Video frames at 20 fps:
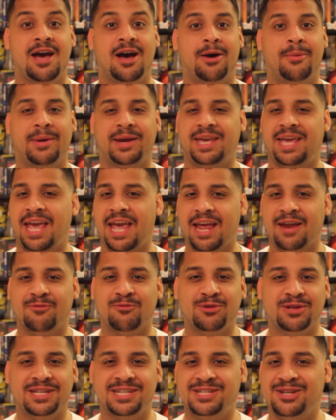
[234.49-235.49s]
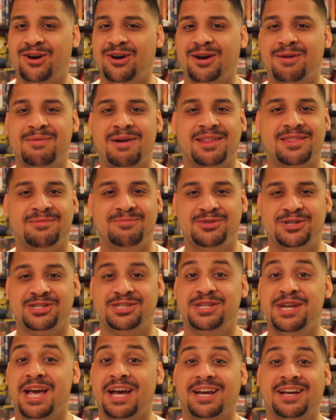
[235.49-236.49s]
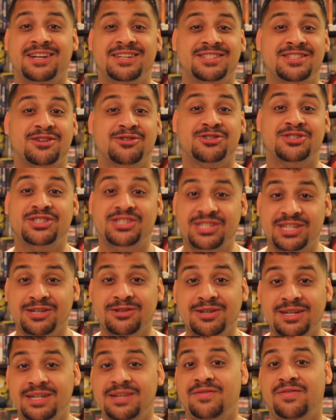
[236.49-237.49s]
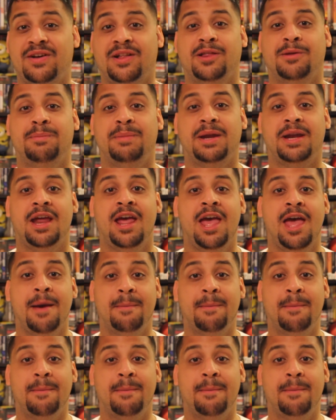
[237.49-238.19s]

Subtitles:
I can't really talk about them just yet because they're still in development.